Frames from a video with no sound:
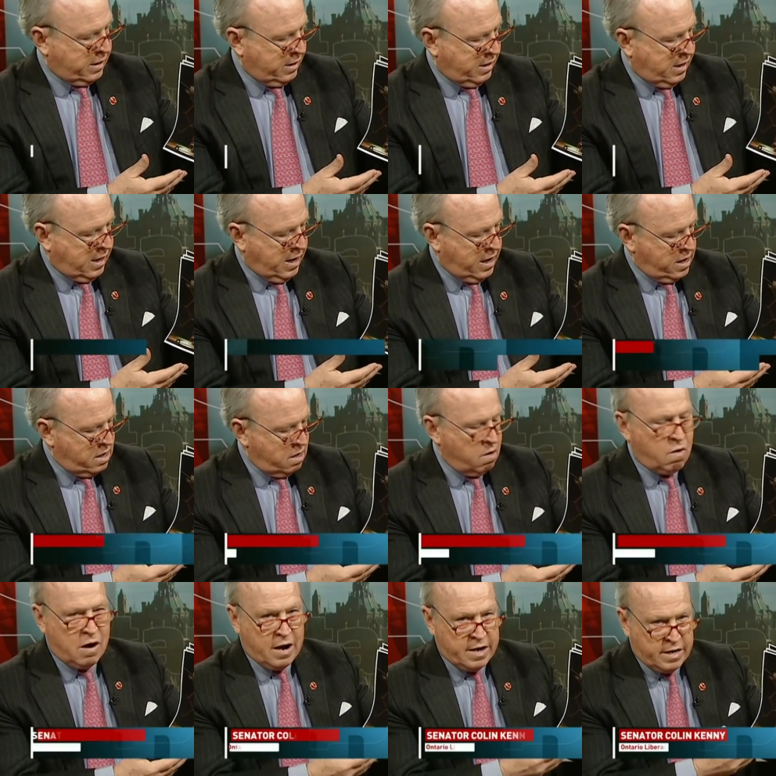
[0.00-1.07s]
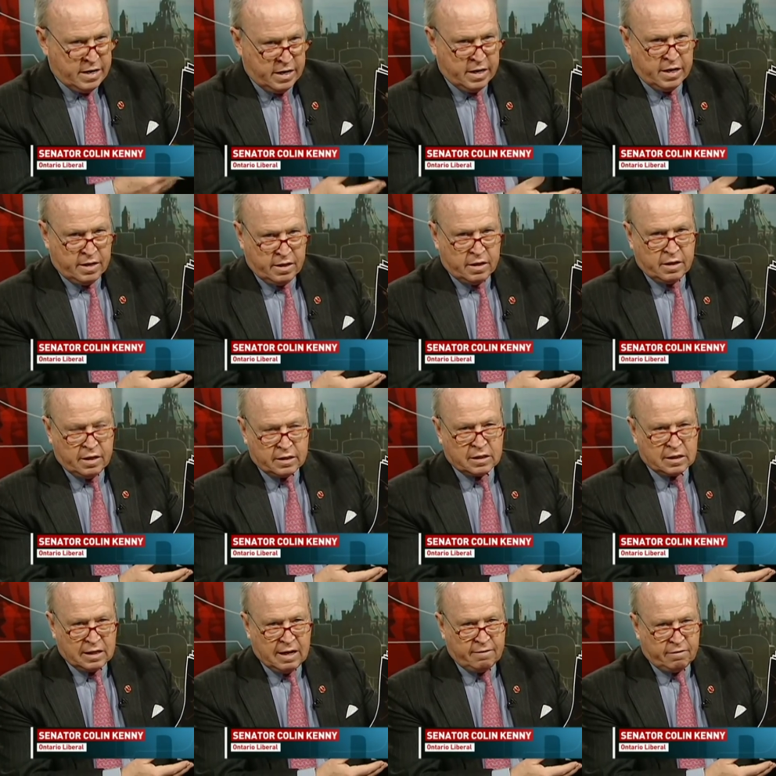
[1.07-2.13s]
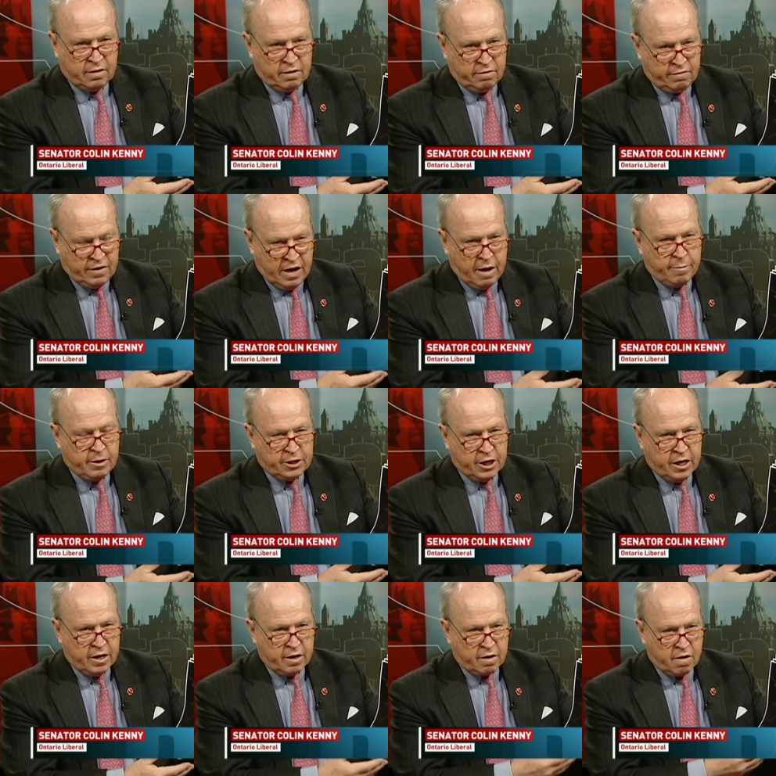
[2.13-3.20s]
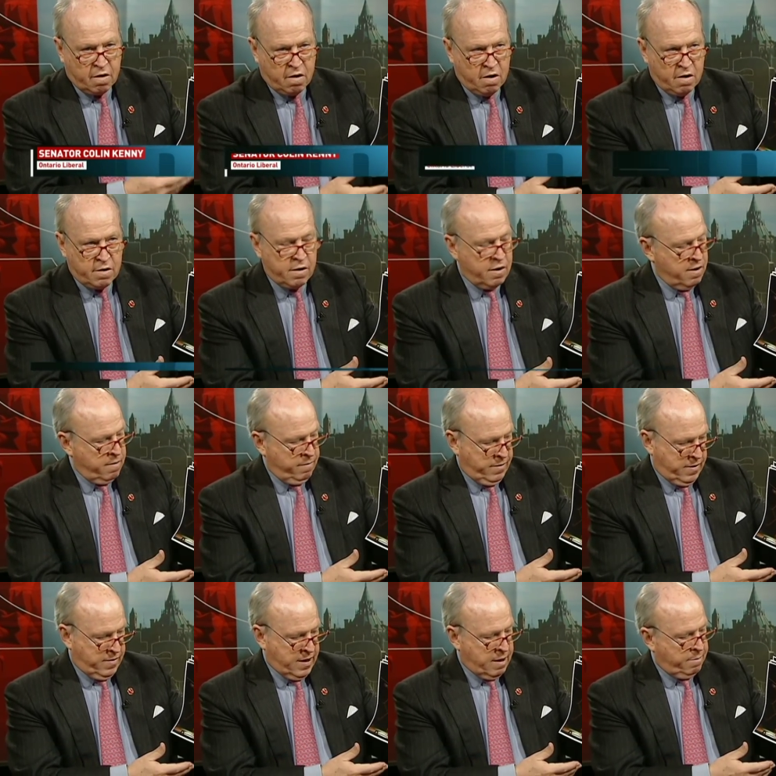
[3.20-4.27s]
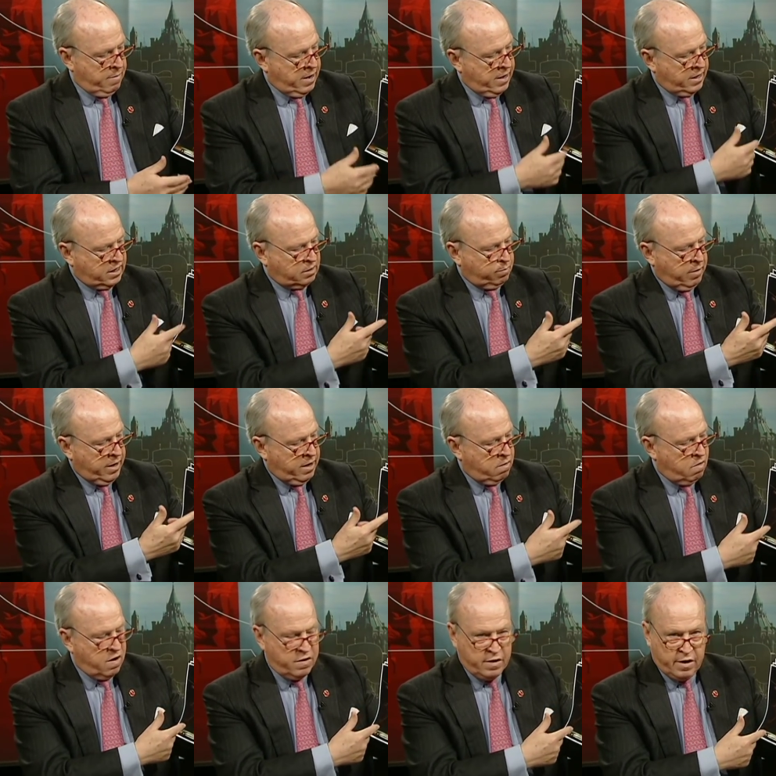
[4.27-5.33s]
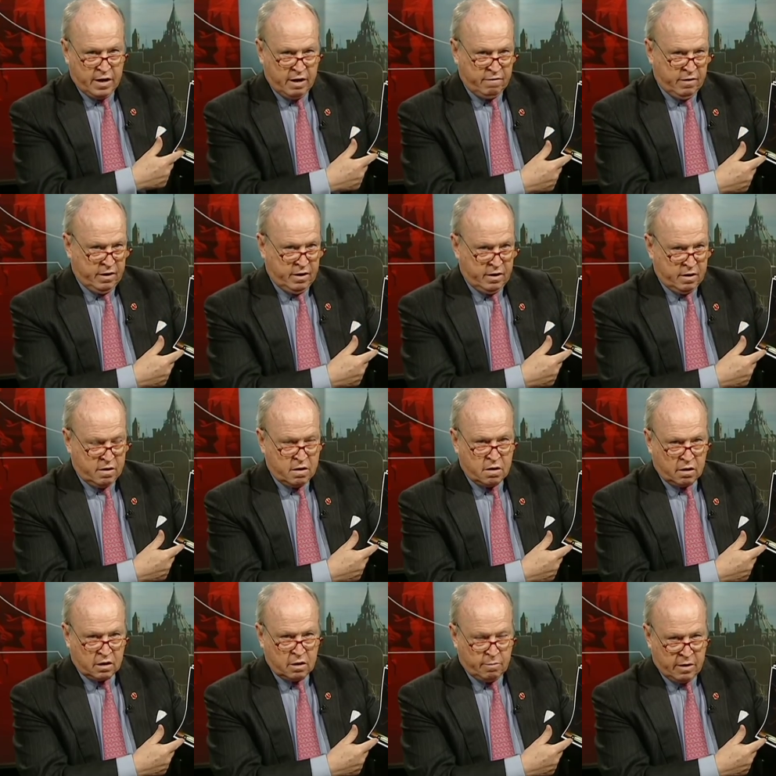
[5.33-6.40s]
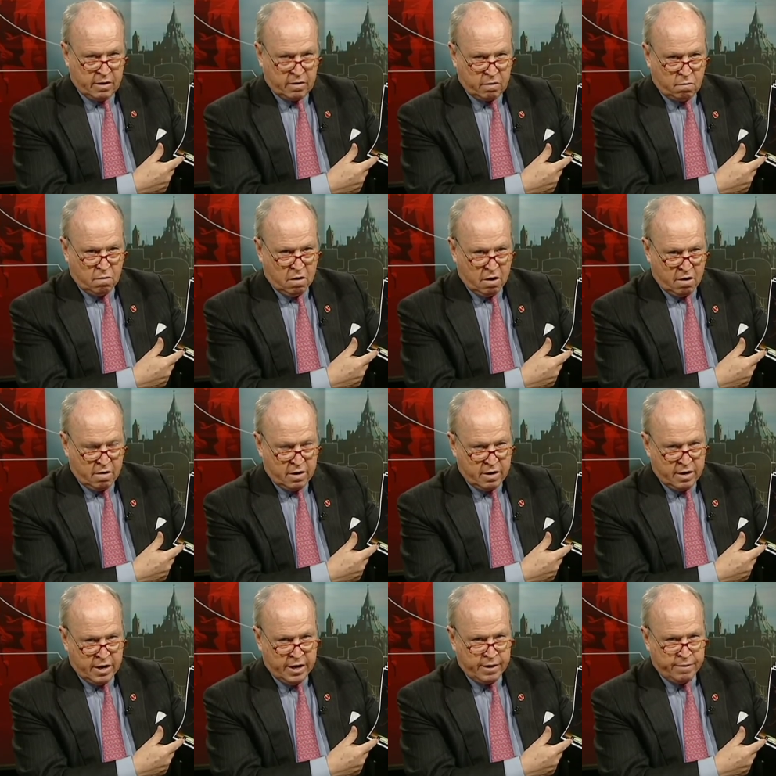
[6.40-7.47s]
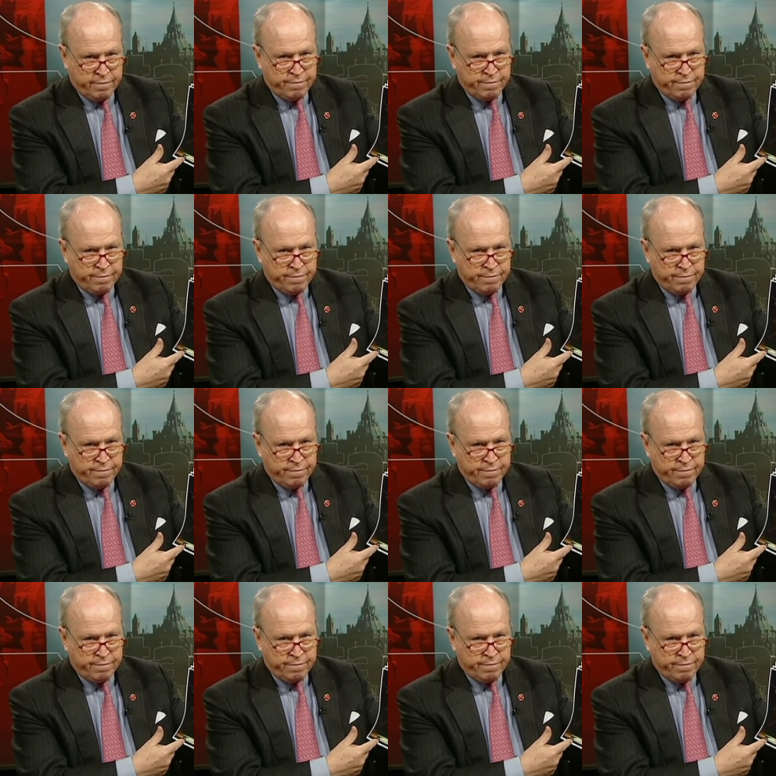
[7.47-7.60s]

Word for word: I, I had no idea that this level of damage had occurred, and that may explain why the Navy took them out of the water at night.